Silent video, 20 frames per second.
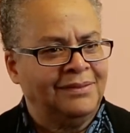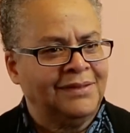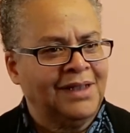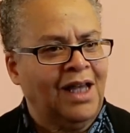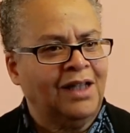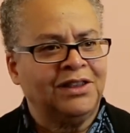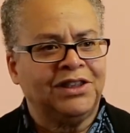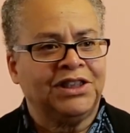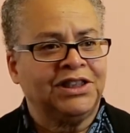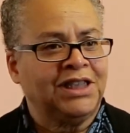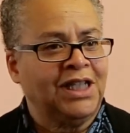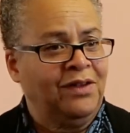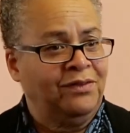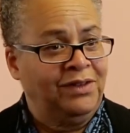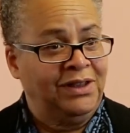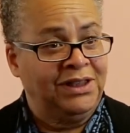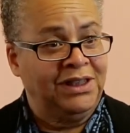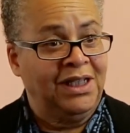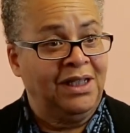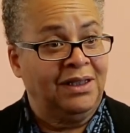I'll just have
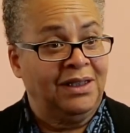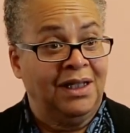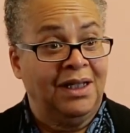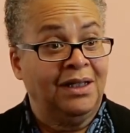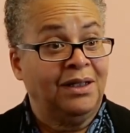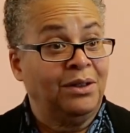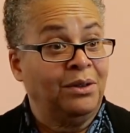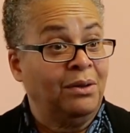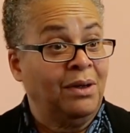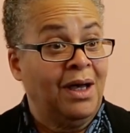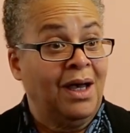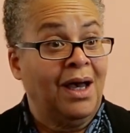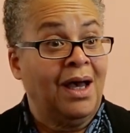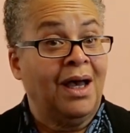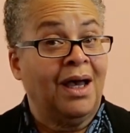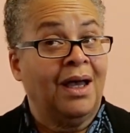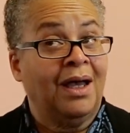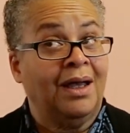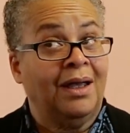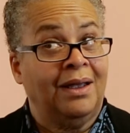to say thank you.
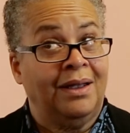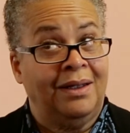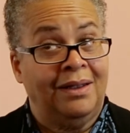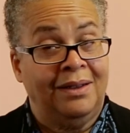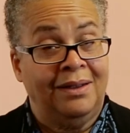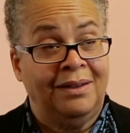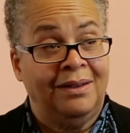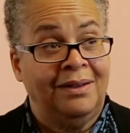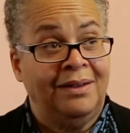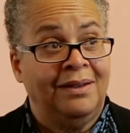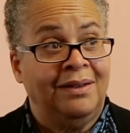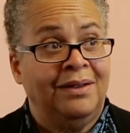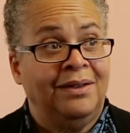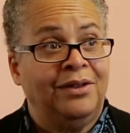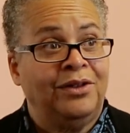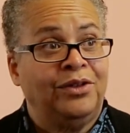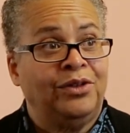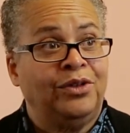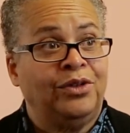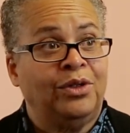
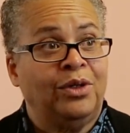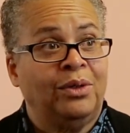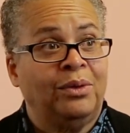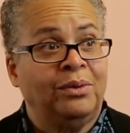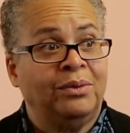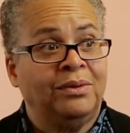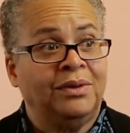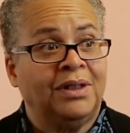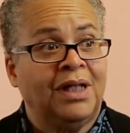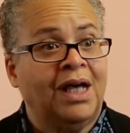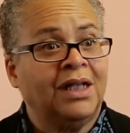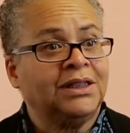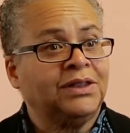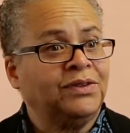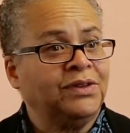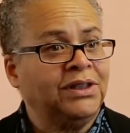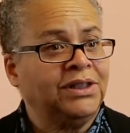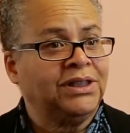Knoxville